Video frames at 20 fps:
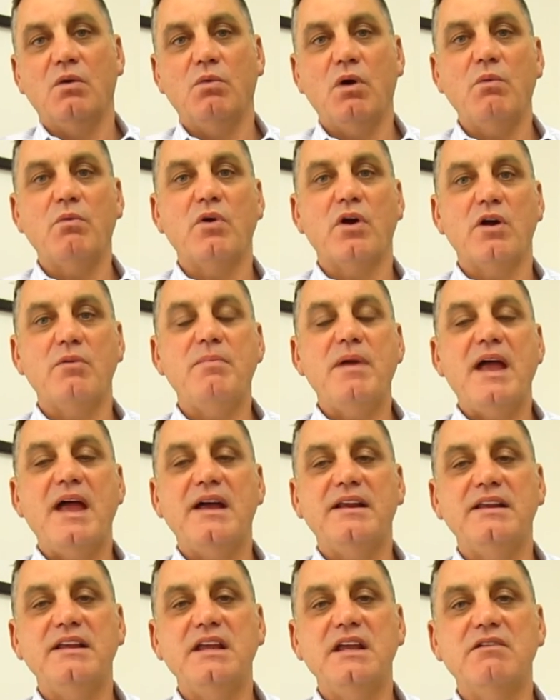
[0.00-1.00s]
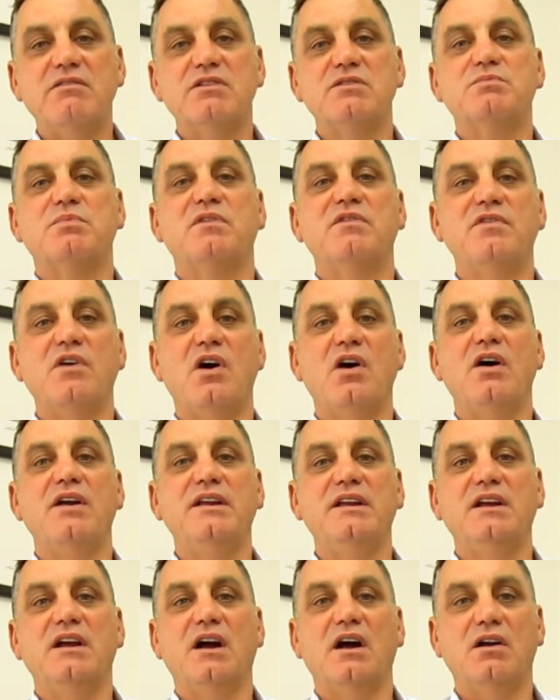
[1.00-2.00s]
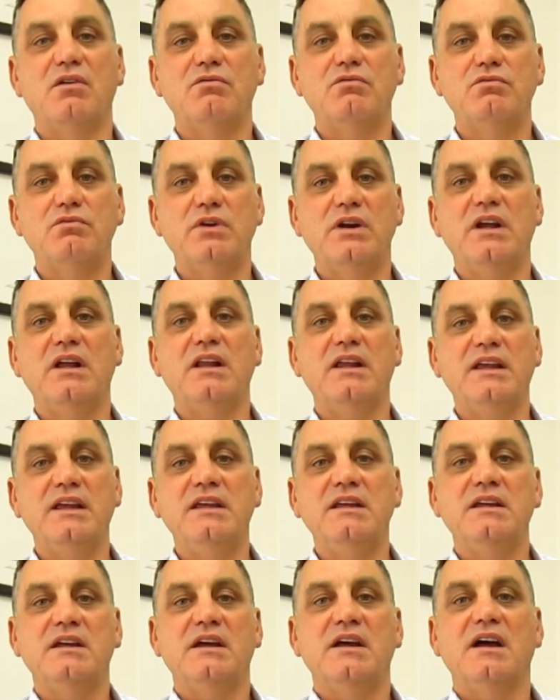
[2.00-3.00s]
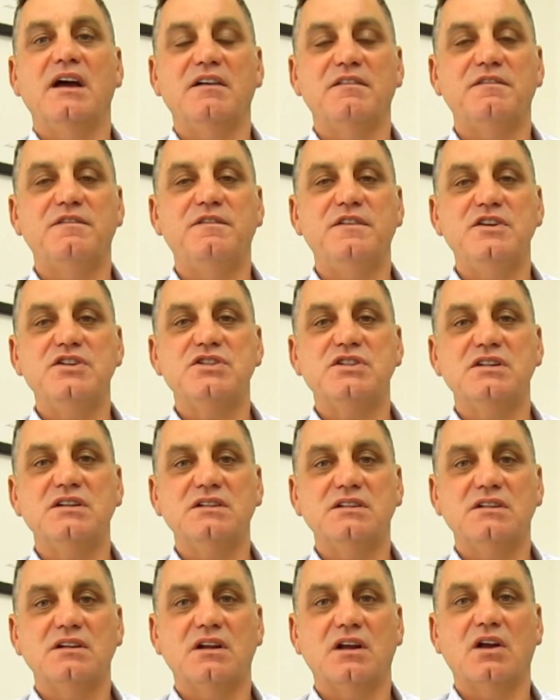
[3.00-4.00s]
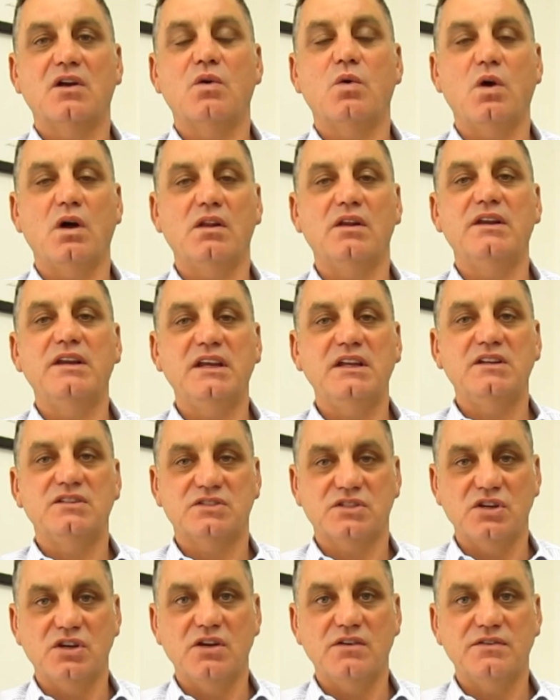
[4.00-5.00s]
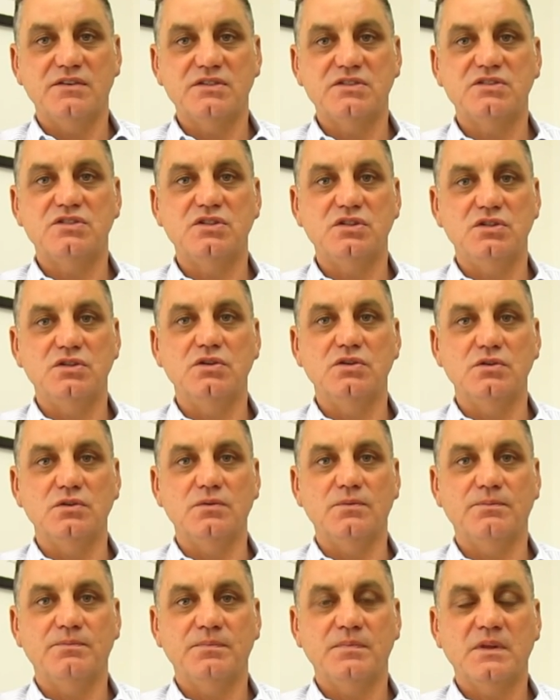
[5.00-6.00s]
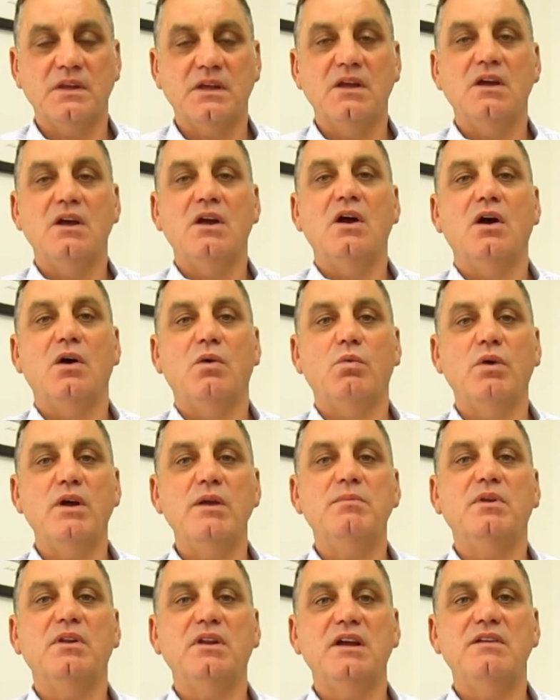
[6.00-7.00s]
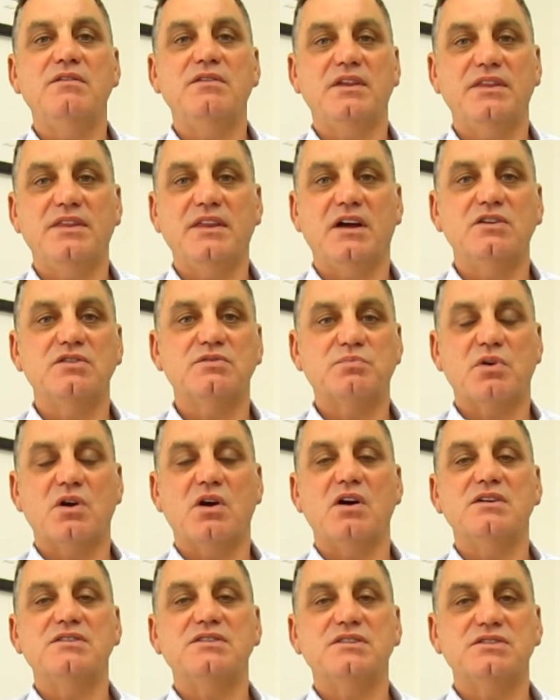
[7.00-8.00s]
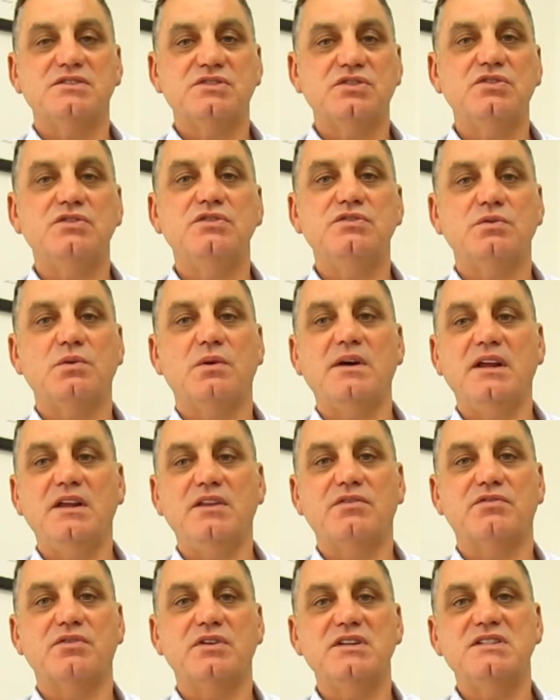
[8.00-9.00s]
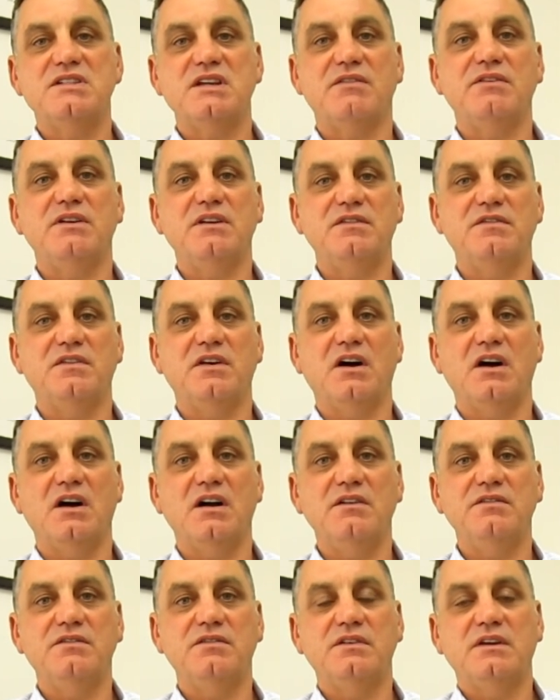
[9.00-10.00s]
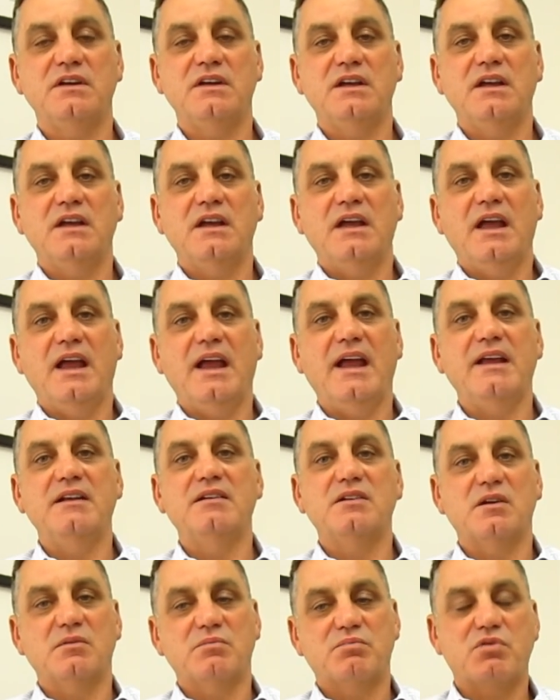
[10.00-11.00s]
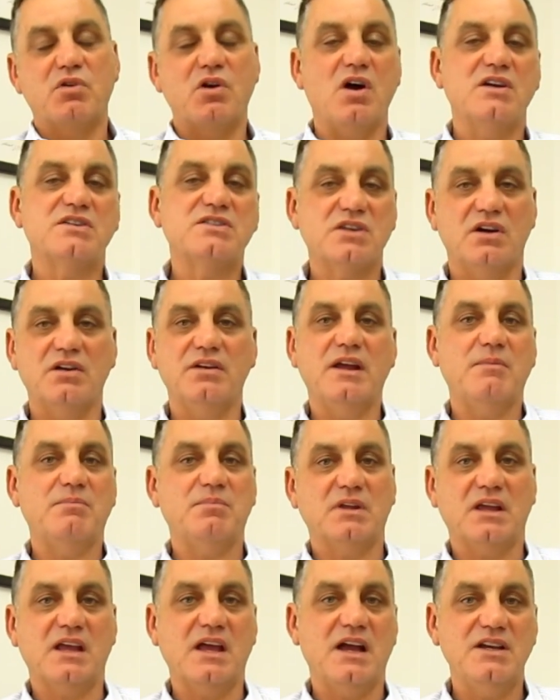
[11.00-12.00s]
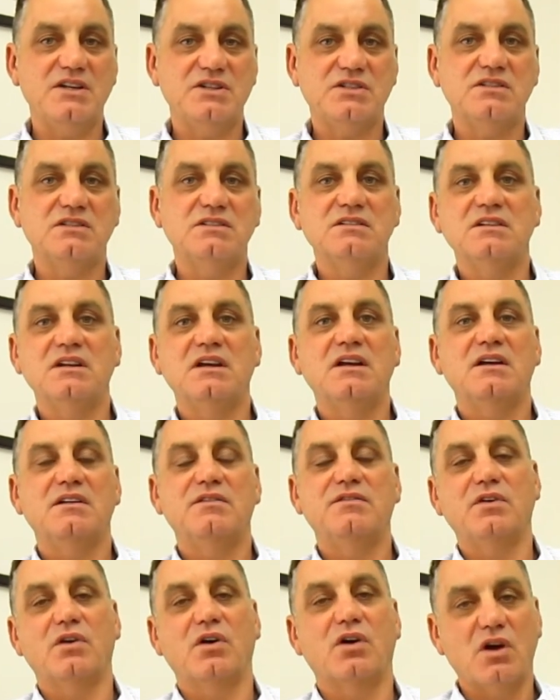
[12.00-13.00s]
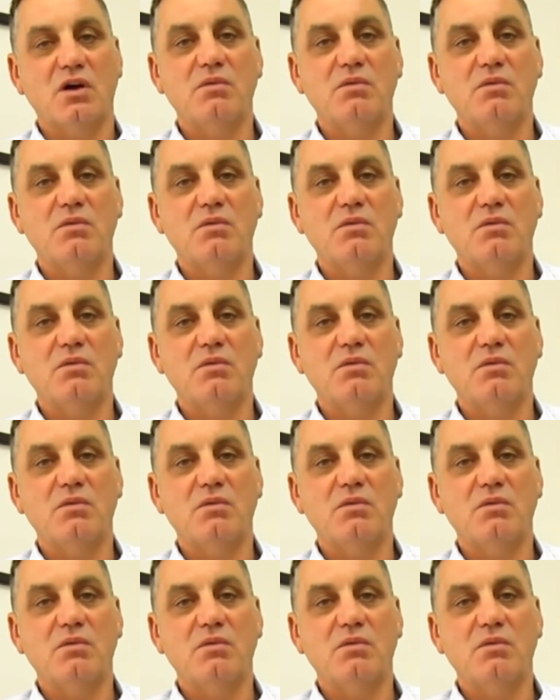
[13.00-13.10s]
What we're about here is providing a really efficient, quality service to you. We believe that those prices, $220, $375, and price on application for a